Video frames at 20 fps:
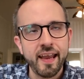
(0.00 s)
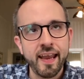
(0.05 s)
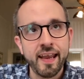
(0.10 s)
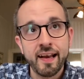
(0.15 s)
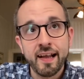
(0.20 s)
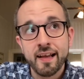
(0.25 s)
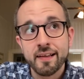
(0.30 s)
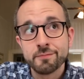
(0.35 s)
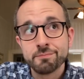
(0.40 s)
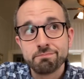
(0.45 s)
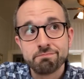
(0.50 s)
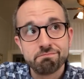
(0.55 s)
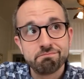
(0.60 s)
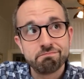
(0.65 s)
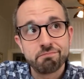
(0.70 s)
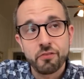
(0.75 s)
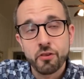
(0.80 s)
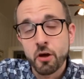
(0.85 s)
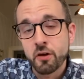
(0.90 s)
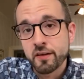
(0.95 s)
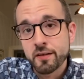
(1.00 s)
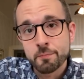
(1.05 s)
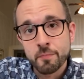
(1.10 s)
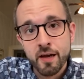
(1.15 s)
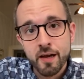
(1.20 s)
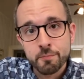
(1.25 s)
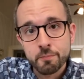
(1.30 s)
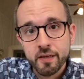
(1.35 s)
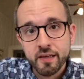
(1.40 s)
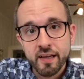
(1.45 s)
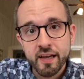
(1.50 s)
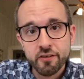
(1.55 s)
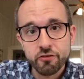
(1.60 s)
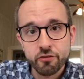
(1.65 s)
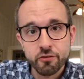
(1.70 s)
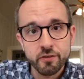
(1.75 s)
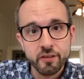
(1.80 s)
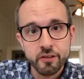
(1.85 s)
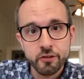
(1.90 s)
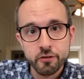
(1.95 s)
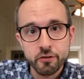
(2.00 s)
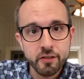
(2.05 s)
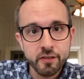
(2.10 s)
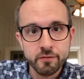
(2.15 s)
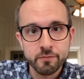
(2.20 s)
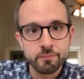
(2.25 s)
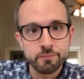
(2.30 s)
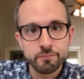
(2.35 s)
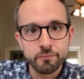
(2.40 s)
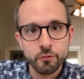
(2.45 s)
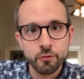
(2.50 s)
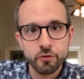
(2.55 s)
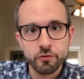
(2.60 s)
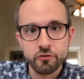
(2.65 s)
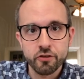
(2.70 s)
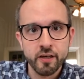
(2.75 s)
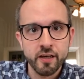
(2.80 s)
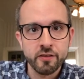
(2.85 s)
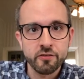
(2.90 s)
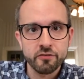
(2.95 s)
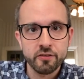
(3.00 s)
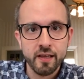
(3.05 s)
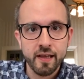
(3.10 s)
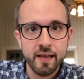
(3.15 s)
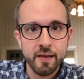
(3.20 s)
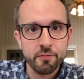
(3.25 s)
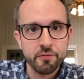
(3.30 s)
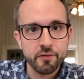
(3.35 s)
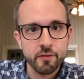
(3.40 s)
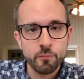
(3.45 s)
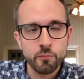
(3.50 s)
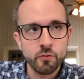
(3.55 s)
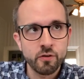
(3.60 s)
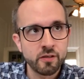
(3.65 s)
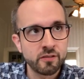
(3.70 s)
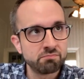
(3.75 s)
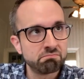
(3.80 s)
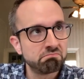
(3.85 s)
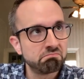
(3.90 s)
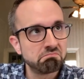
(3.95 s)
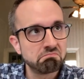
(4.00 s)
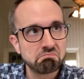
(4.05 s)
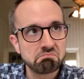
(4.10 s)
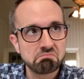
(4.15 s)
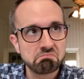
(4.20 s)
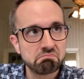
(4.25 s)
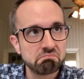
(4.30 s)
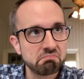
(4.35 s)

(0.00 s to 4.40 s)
And I thought it might be actually good for a change to have someone